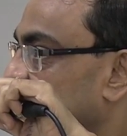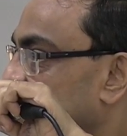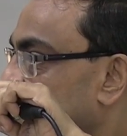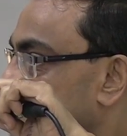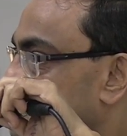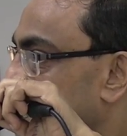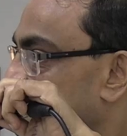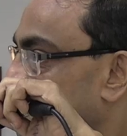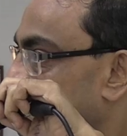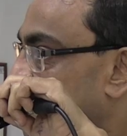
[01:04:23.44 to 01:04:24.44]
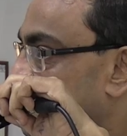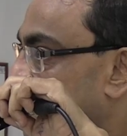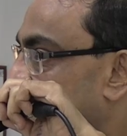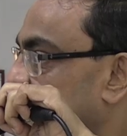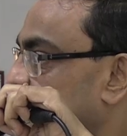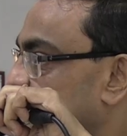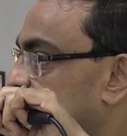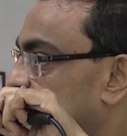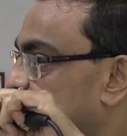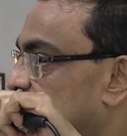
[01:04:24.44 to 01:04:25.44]
There is a membrane
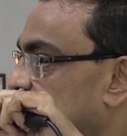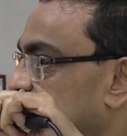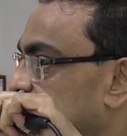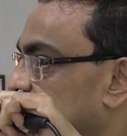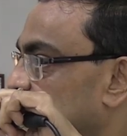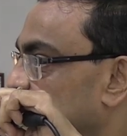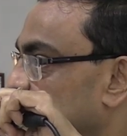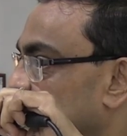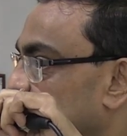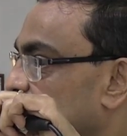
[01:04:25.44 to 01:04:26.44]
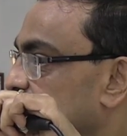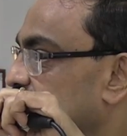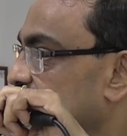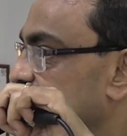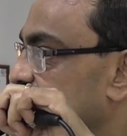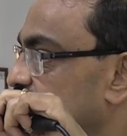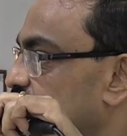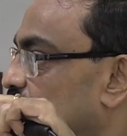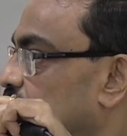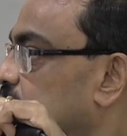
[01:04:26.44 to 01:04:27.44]
which separates, which gets
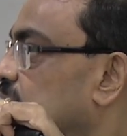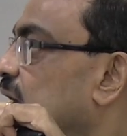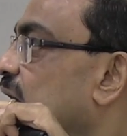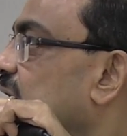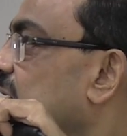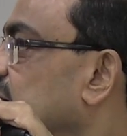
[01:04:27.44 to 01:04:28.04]
dissolved, and